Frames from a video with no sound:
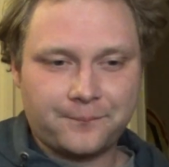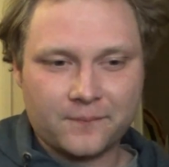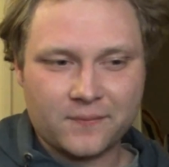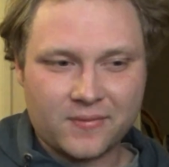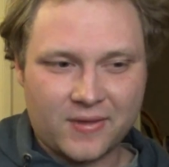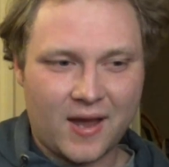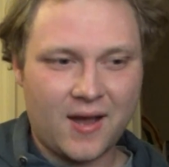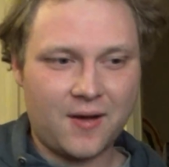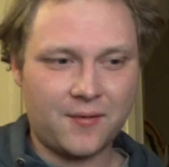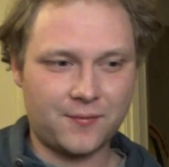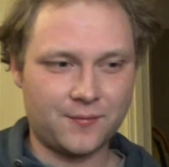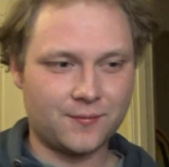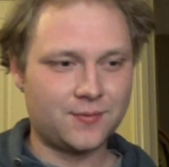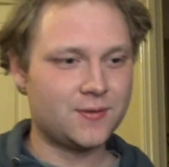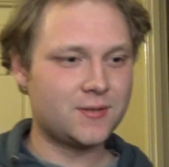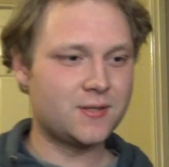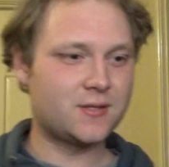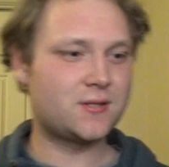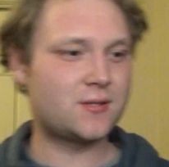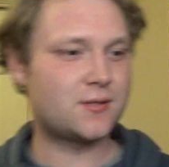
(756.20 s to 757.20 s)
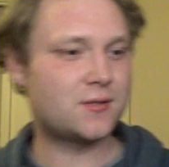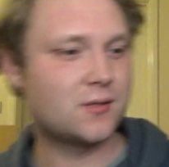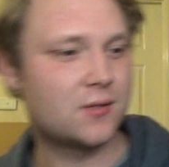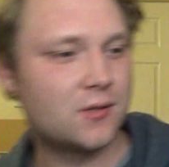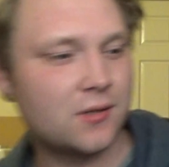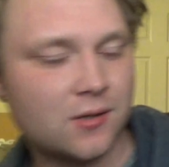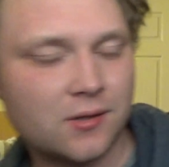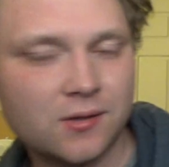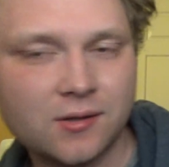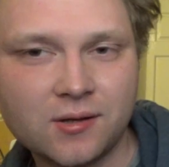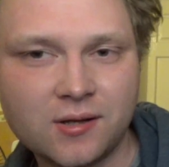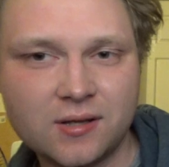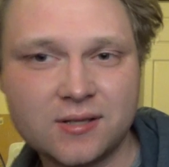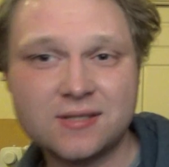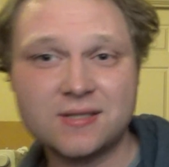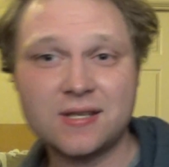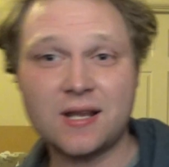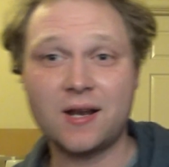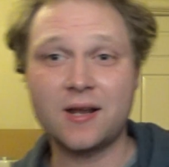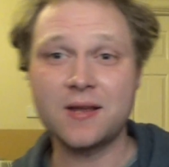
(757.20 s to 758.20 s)
That was a little
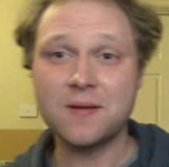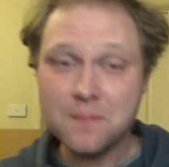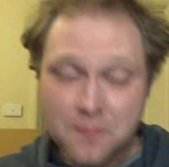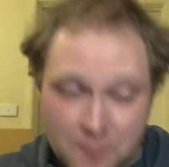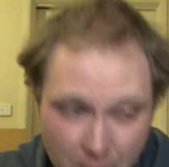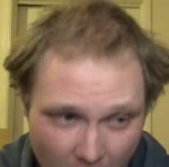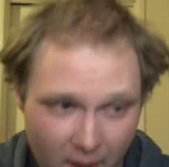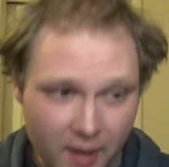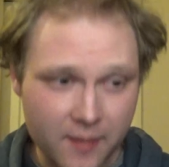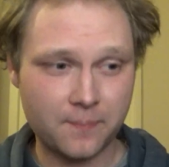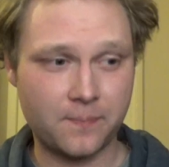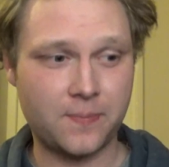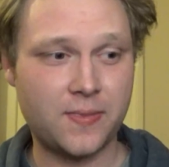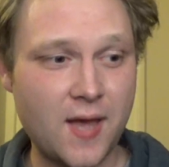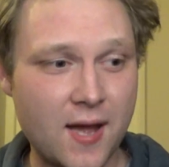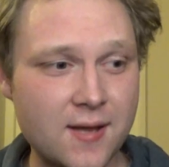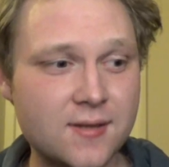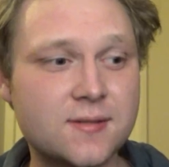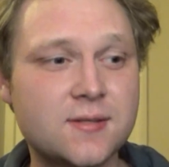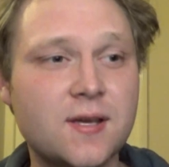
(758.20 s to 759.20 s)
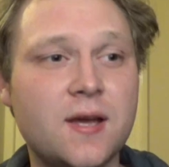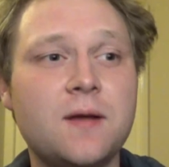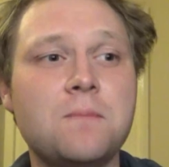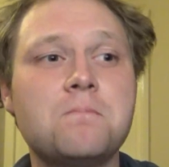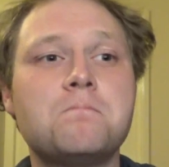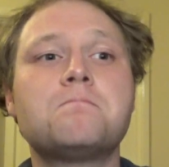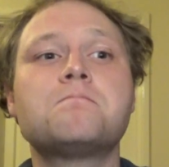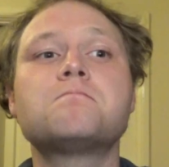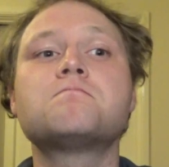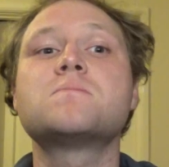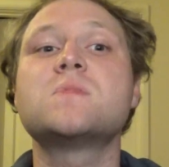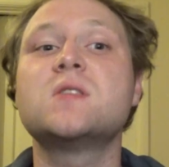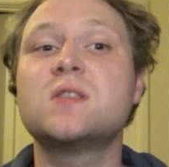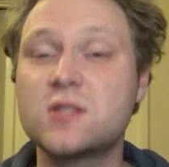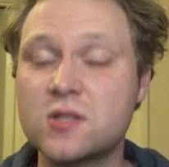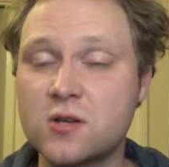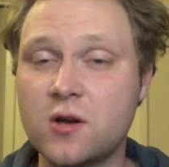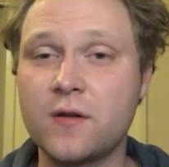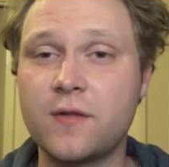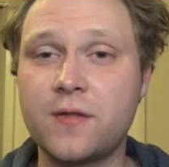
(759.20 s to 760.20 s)
unsettling, but that said,
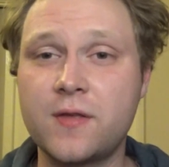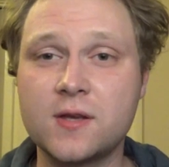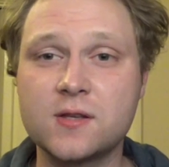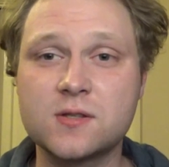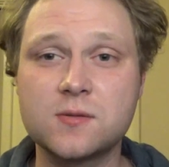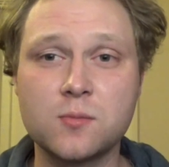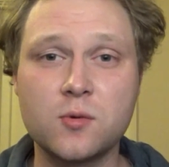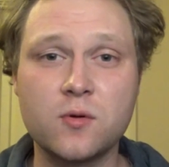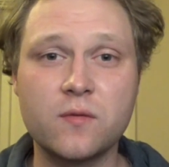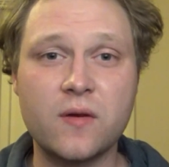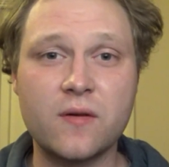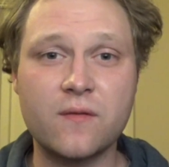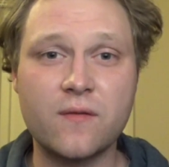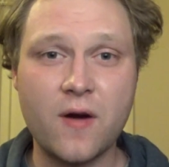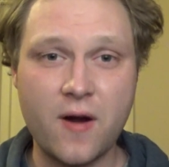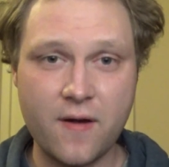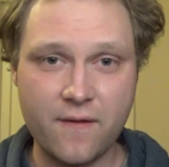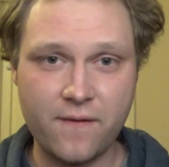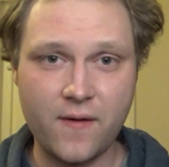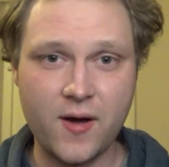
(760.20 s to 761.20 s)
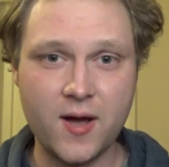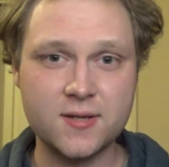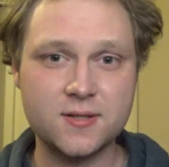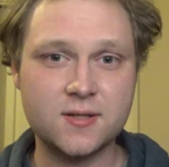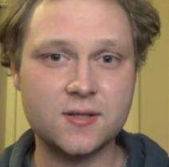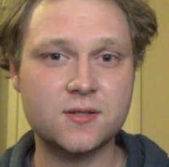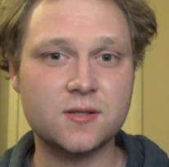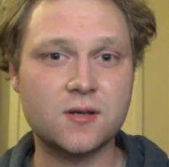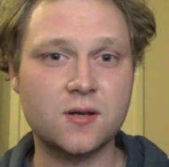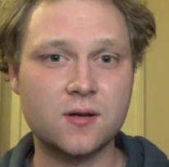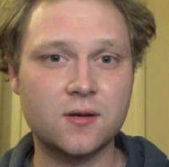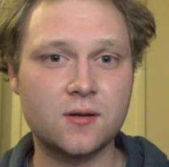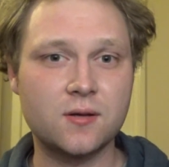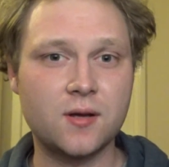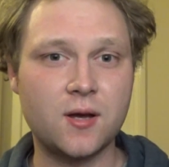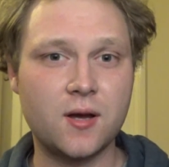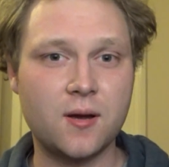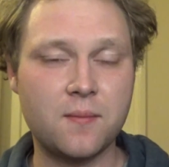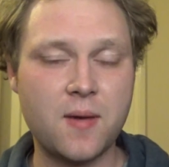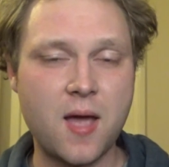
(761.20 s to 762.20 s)
it's got things moving very fast. It's got
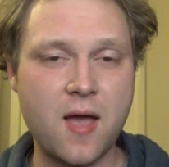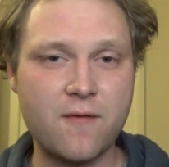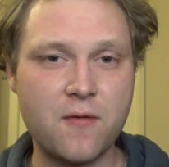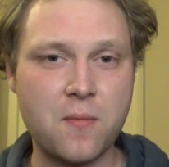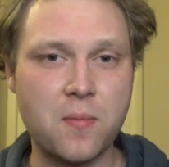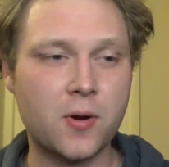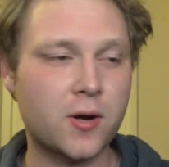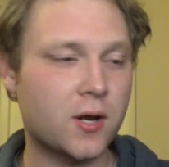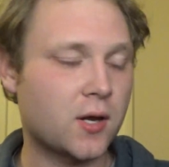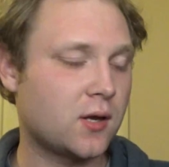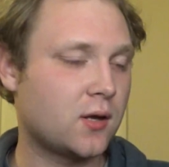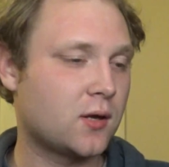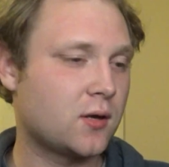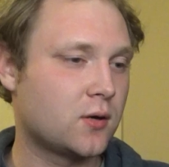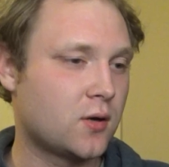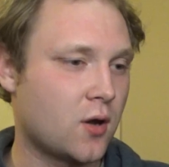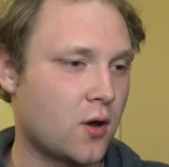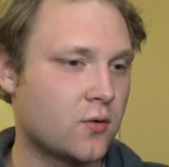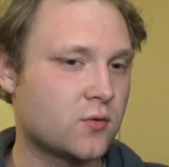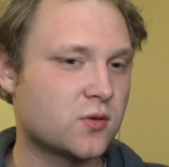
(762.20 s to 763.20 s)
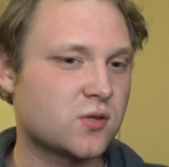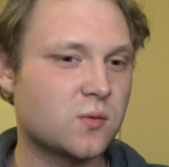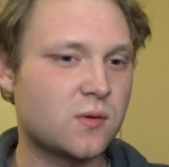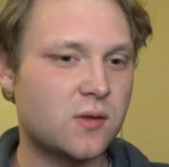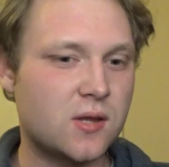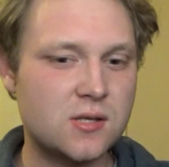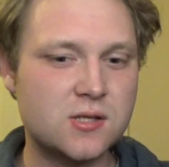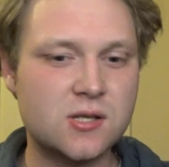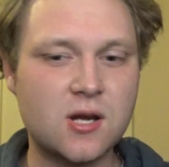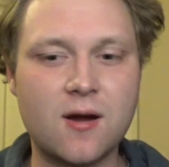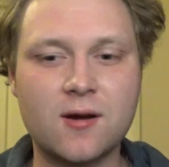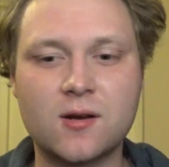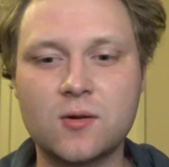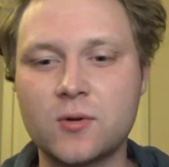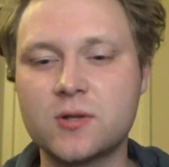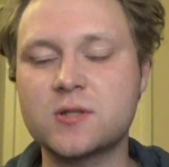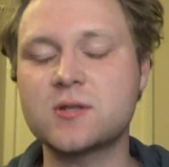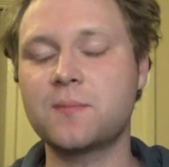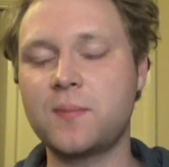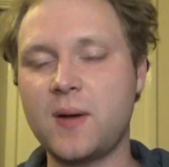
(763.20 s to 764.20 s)
everybody knows with each character
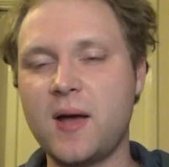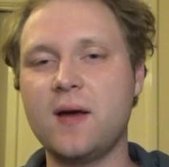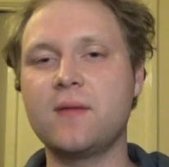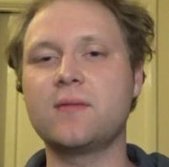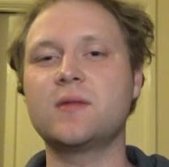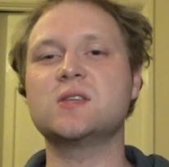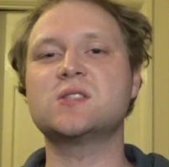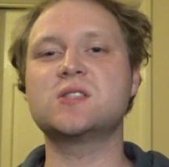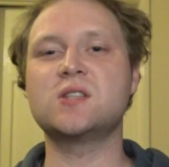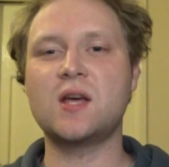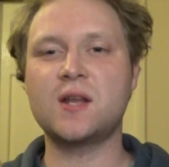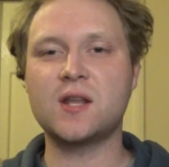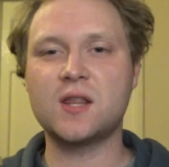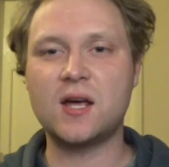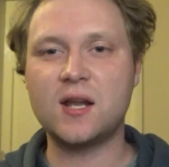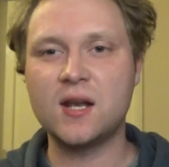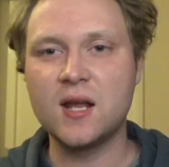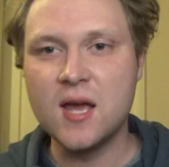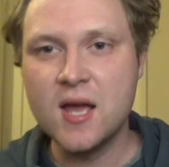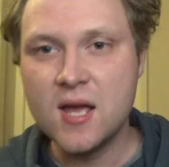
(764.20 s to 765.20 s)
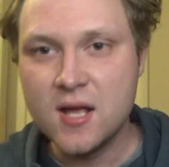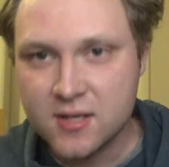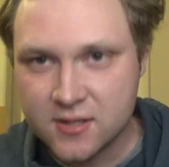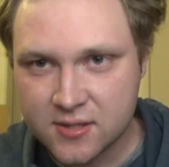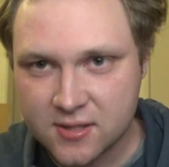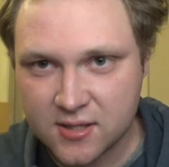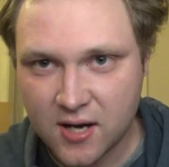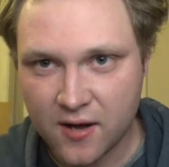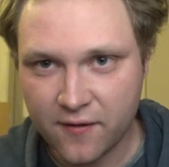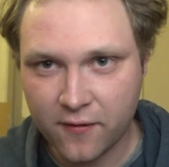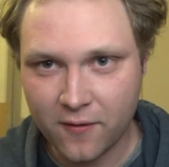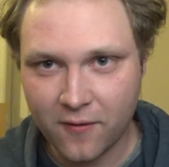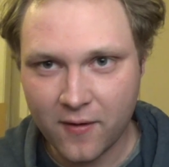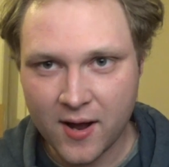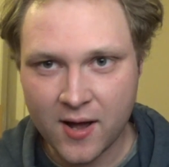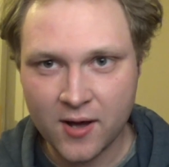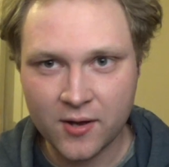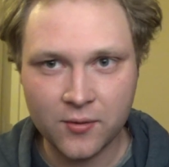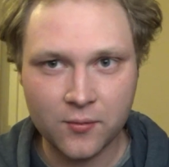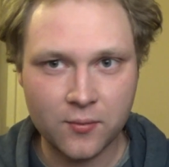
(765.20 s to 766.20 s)
what it's about. There's none of that stuff
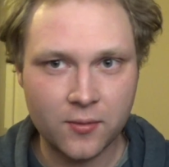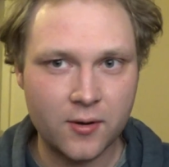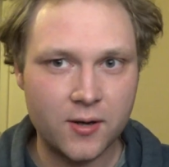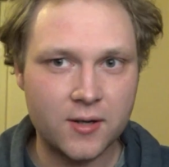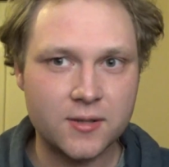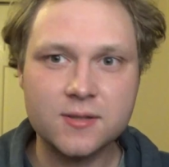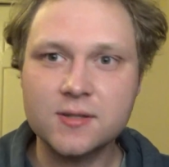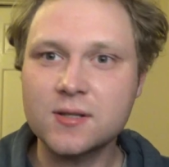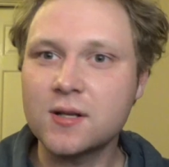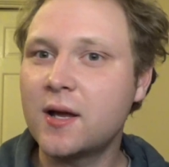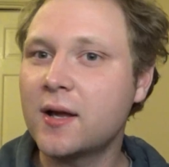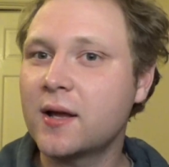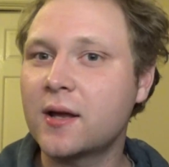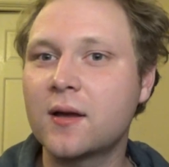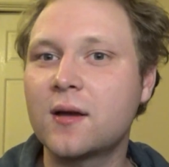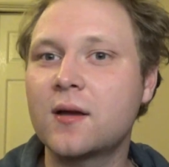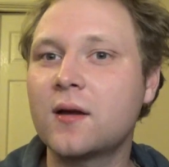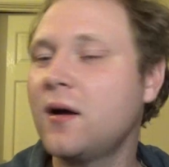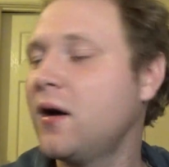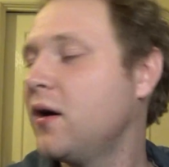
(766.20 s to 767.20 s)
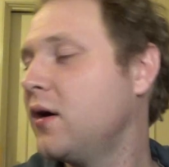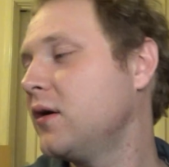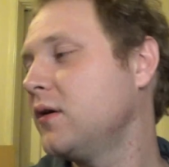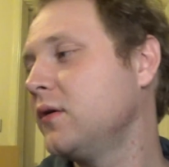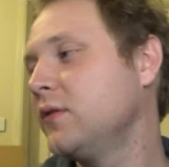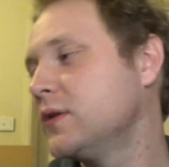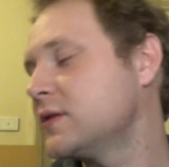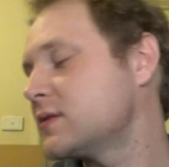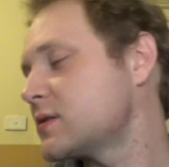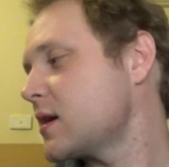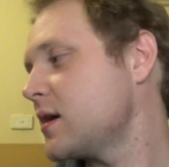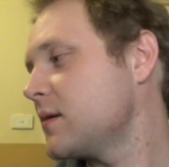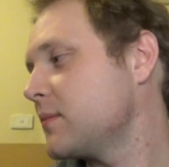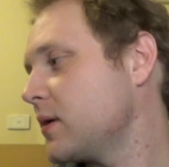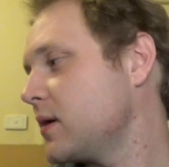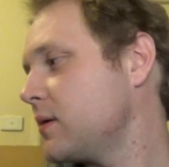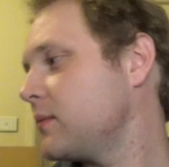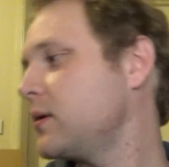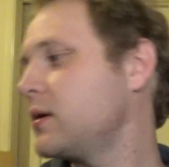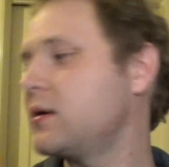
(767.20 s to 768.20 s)
around where it's like, oh, this guy
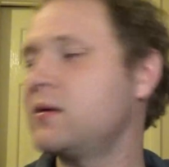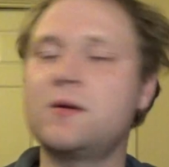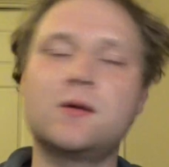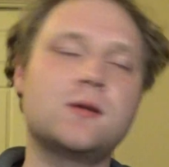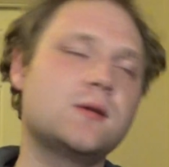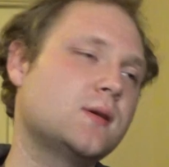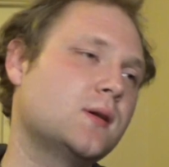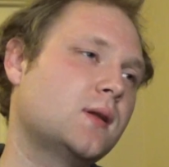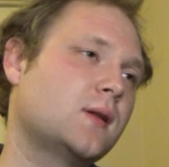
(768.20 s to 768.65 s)
might be good,